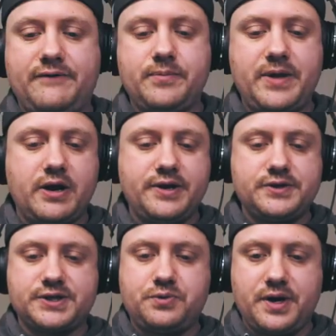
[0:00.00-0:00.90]
And from there, you
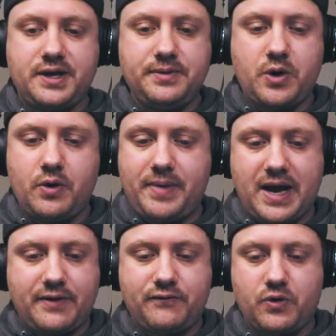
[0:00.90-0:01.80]
just want to keep going
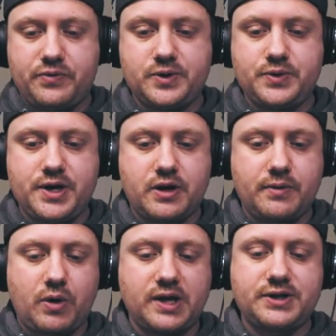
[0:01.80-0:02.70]
back and forth between your
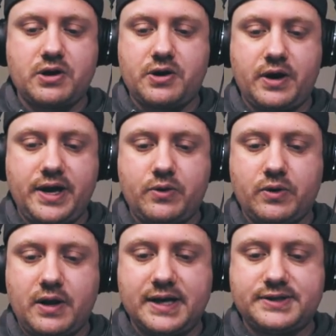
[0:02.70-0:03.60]
compressor and your
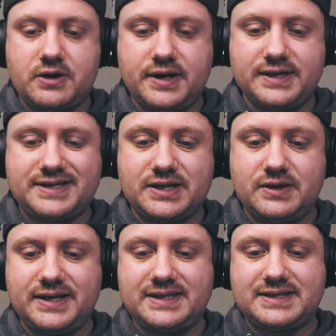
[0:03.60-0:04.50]
equalizer
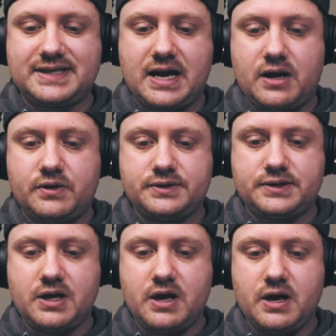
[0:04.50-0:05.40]
until it
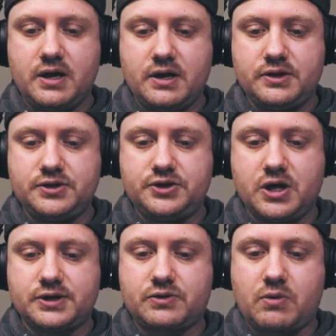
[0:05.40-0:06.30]
sounds
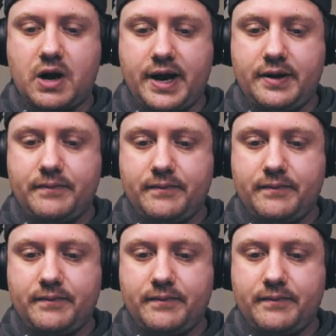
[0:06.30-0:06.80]
just right.